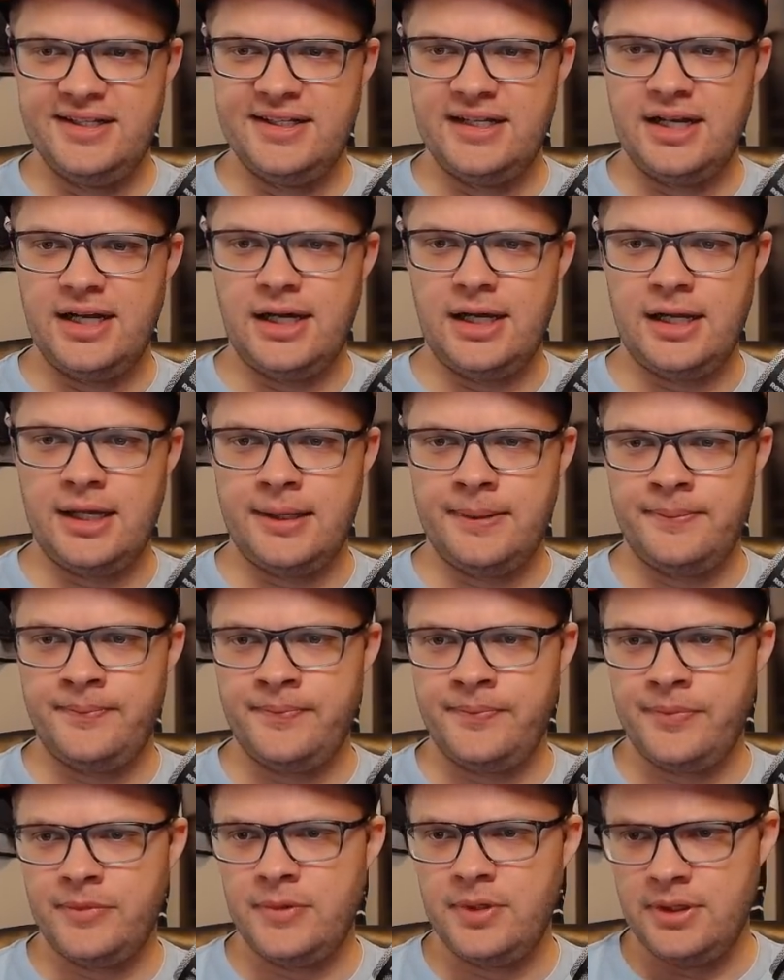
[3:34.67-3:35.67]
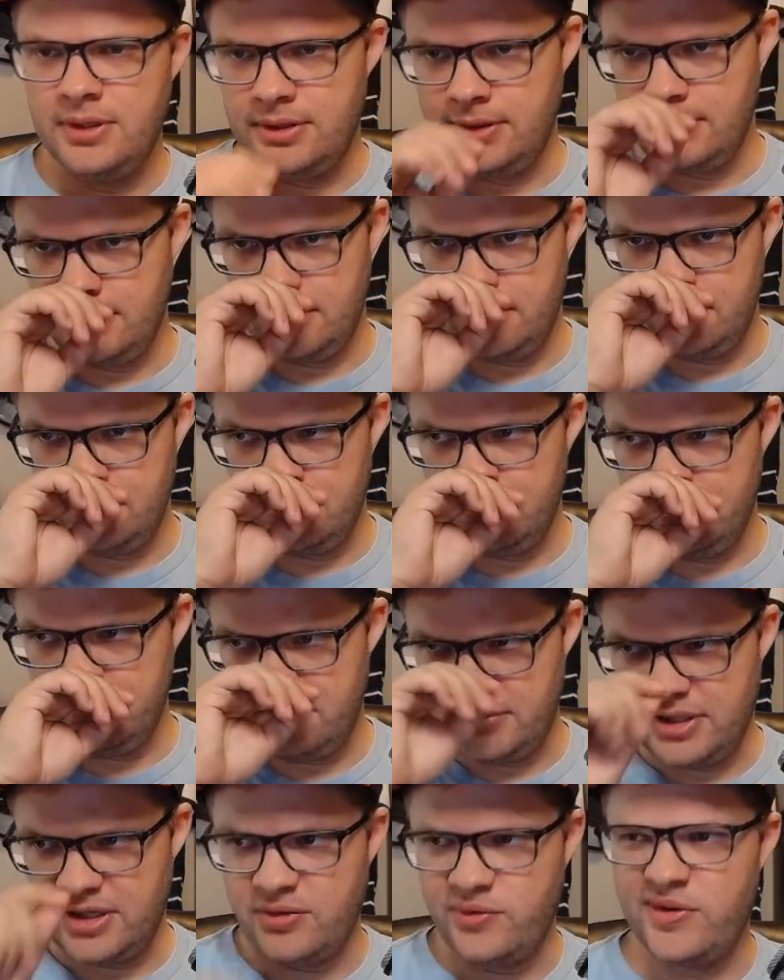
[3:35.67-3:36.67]
I
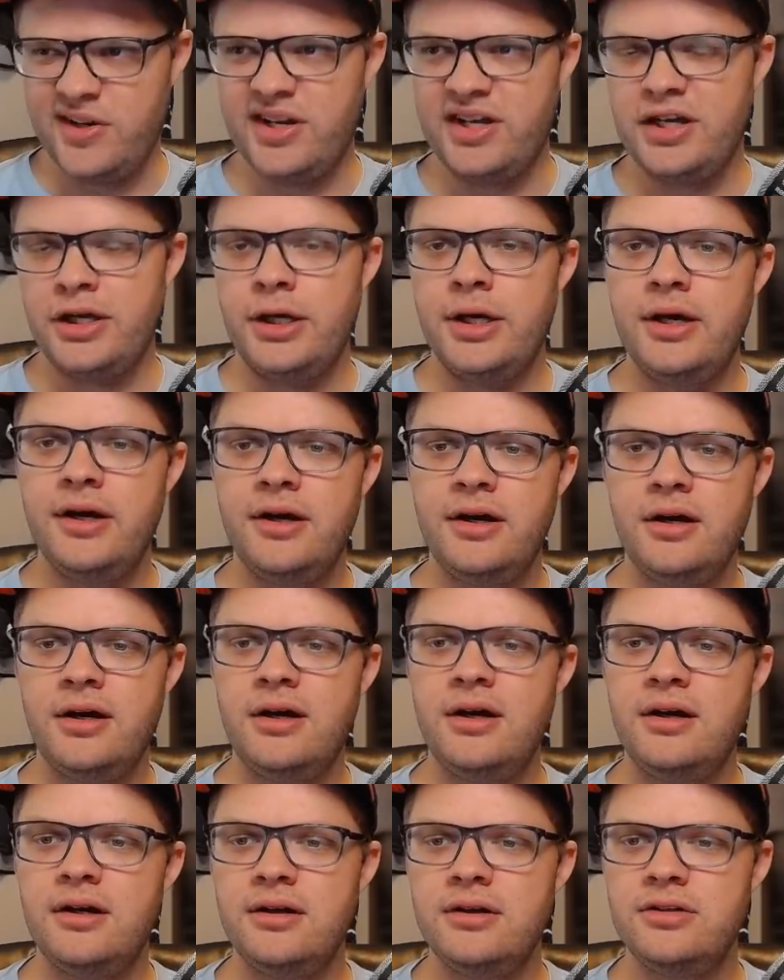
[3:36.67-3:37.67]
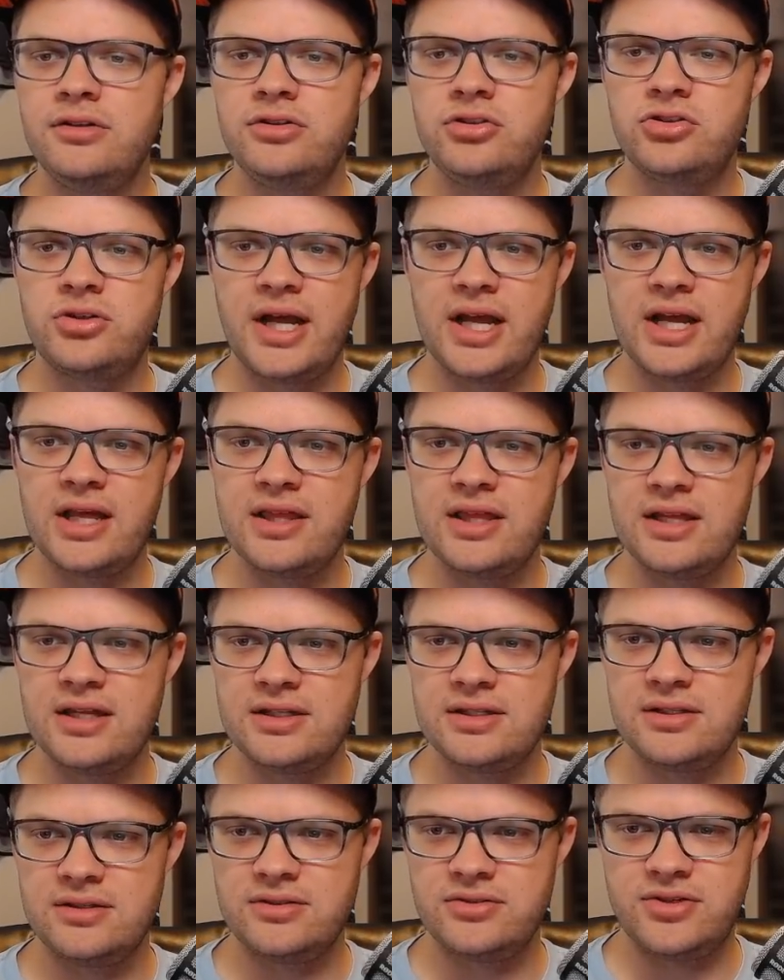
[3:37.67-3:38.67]
don't want to drag
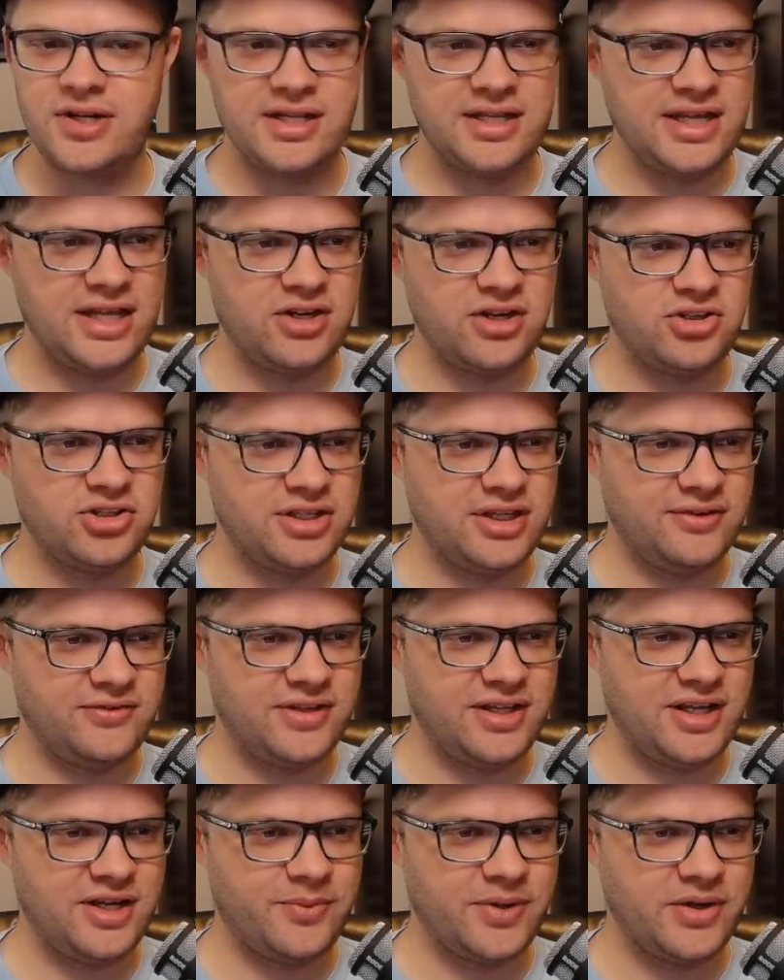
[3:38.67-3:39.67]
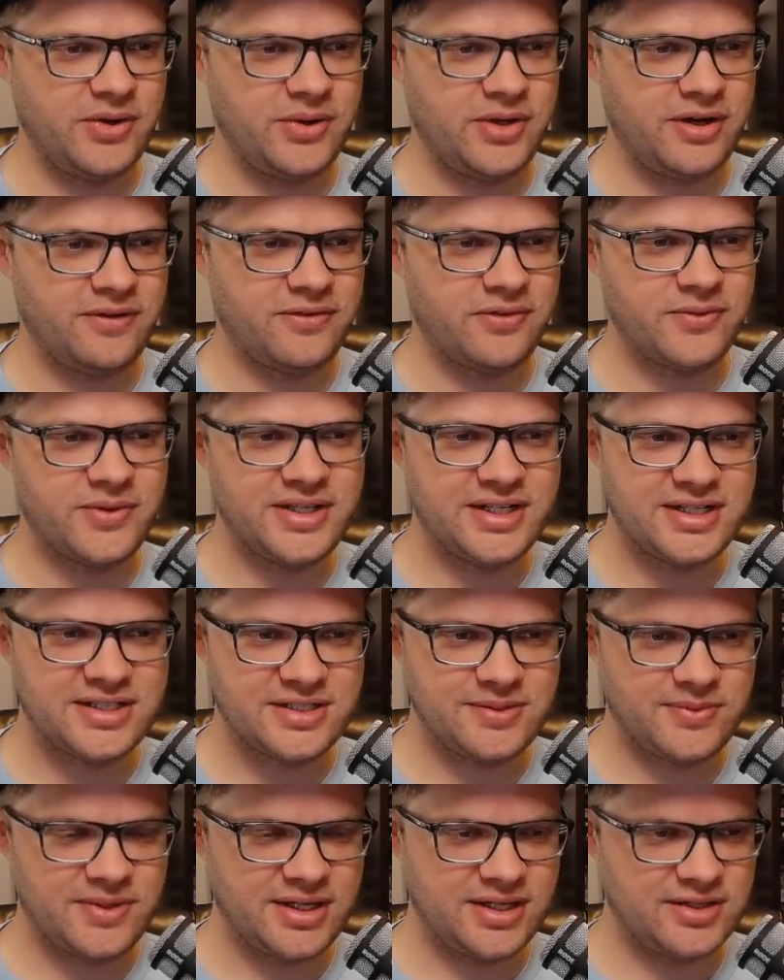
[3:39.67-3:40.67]
the energy level down by going off and reading
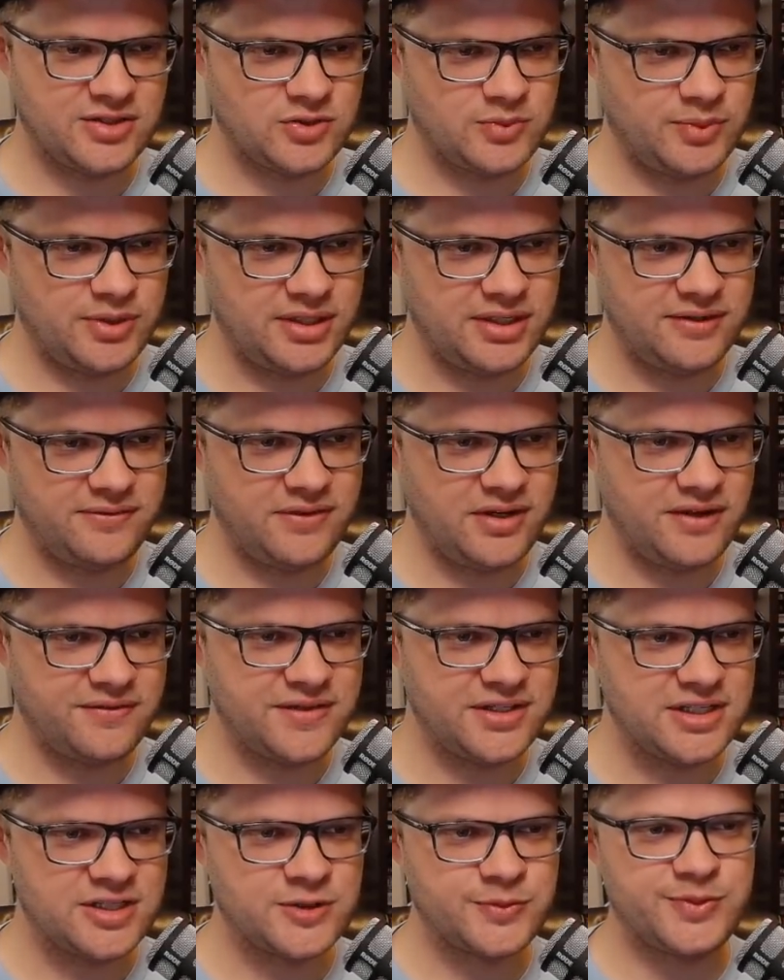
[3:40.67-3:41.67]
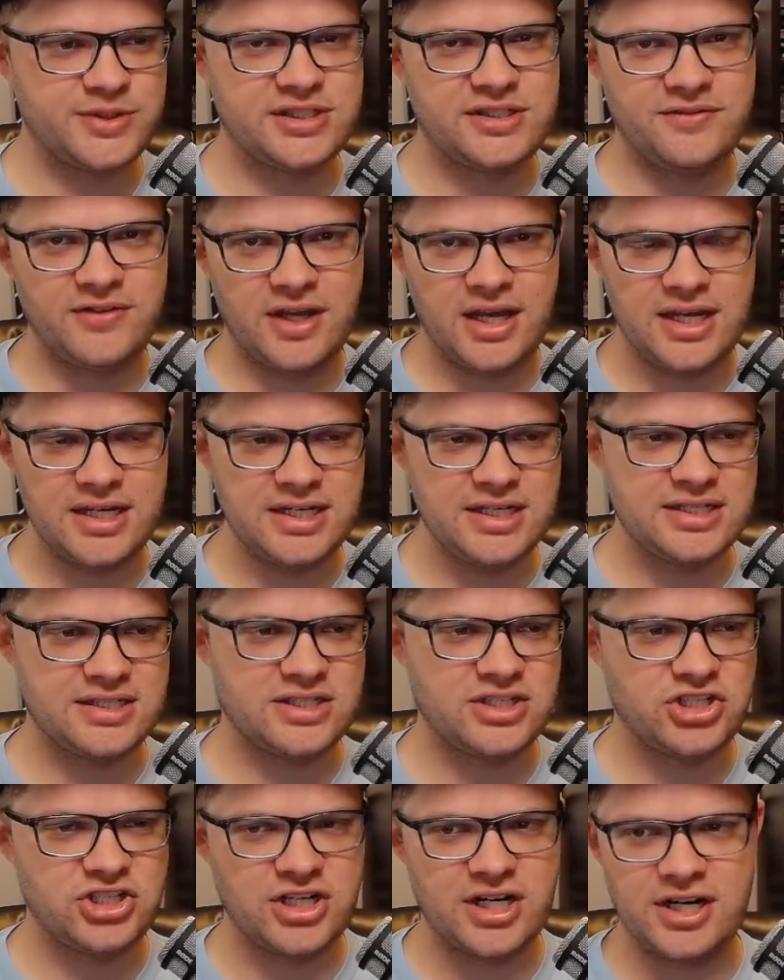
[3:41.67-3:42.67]
something else, but if you have any specific ideas
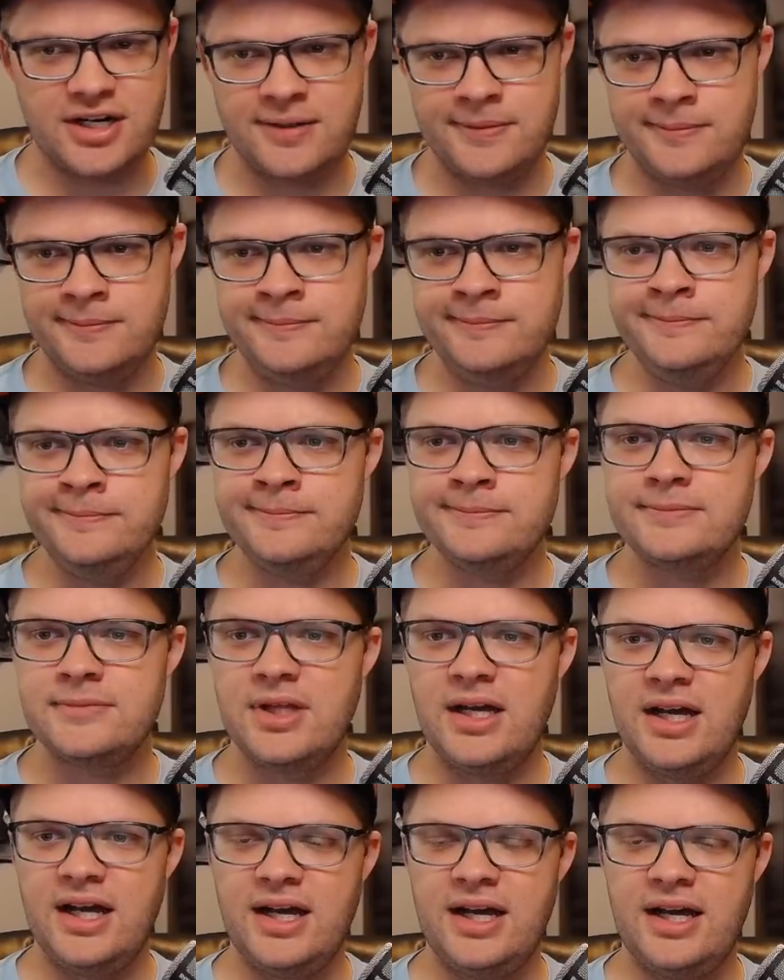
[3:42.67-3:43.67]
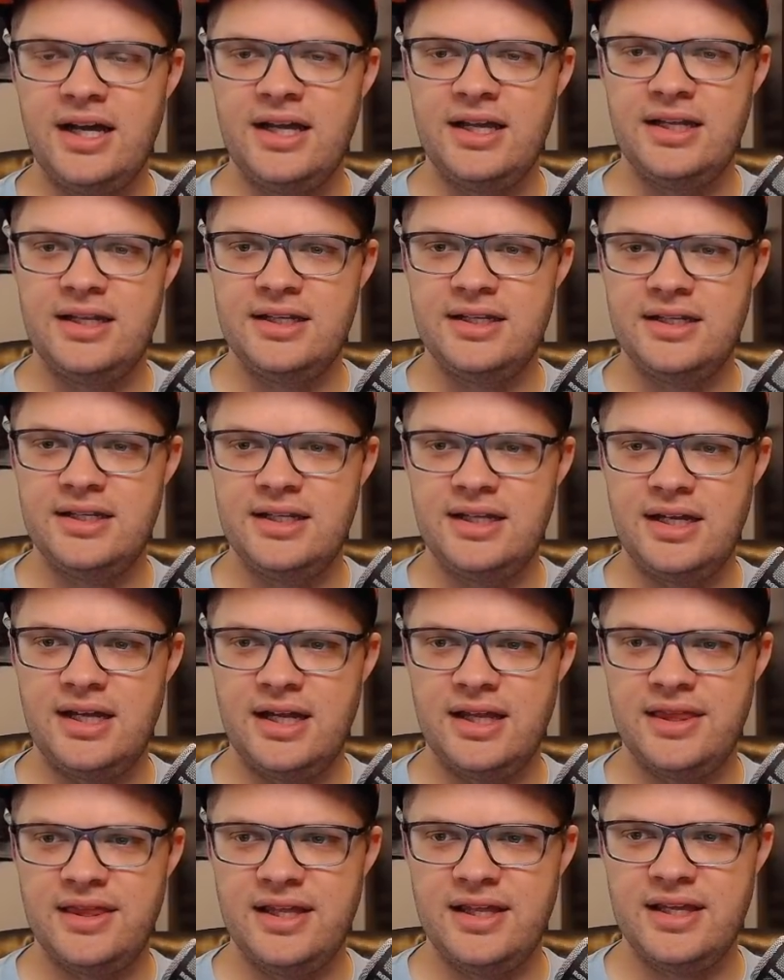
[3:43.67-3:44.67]
to share, I
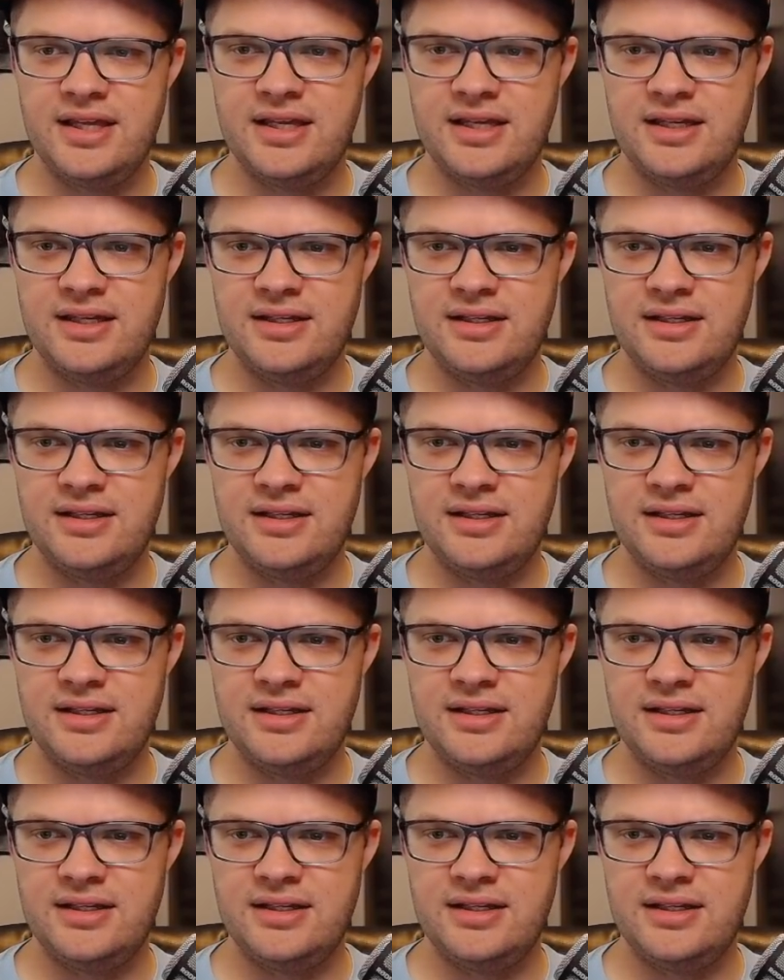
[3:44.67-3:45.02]
think